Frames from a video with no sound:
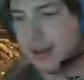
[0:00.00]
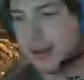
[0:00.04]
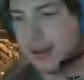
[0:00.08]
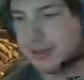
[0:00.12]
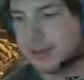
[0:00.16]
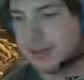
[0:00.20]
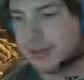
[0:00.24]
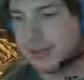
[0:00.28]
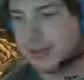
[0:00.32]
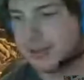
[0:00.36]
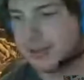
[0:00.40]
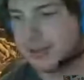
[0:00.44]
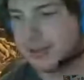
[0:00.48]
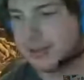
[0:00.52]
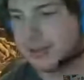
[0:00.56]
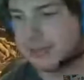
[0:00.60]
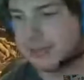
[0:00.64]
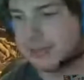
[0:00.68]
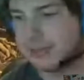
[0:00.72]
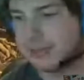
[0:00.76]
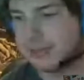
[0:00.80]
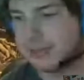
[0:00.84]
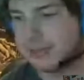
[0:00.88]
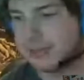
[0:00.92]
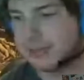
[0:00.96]
Just
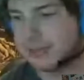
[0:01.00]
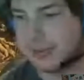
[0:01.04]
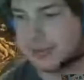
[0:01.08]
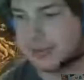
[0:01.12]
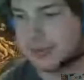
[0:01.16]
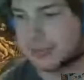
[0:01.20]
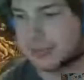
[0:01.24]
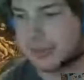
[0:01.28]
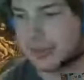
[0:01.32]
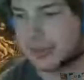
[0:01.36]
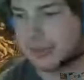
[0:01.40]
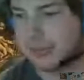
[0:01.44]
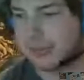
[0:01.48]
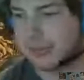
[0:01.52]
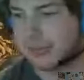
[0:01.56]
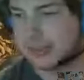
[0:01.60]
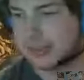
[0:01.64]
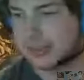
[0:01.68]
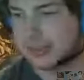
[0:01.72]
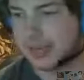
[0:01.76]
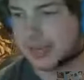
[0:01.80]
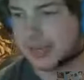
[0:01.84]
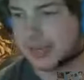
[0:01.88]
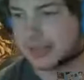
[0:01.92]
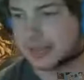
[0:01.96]
having too many
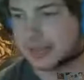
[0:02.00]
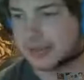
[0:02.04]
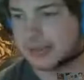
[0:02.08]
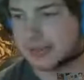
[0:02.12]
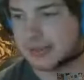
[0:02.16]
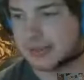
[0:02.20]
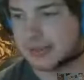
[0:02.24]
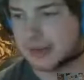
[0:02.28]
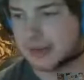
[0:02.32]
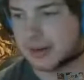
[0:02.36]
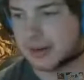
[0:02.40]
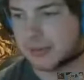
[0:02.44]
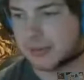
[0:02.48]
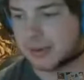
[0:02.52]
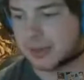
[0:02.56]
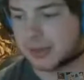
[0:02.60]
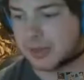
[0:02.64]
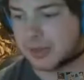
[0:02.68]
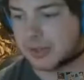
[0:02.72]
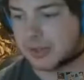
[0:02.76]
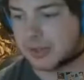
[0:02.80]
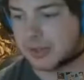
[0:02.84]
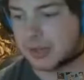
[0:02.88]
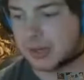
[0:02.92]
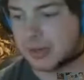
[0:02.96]
mistakes, not really
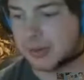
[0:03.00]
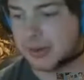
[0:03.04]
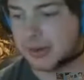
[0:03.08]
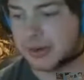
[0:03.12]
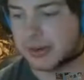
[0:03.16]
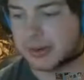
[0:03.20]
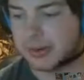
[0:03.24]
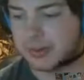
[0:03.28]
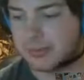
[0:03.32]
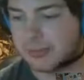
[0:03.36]
showing